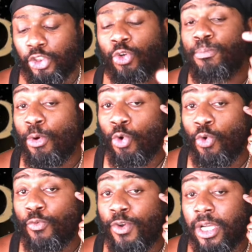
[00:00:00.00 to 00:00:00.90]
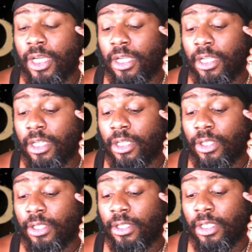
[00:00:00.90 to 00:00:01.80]
to move
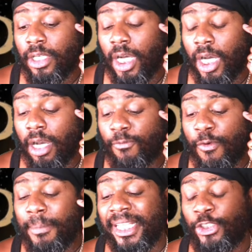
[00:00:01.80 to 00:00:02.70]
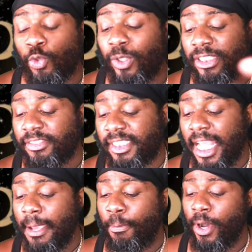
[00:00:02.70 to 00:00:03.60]
from an intuitive
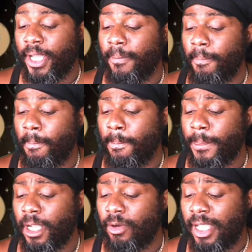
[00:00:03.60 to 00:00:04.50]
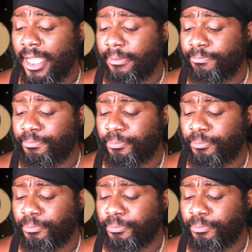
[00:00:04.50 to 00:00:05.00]
standpoint, okay?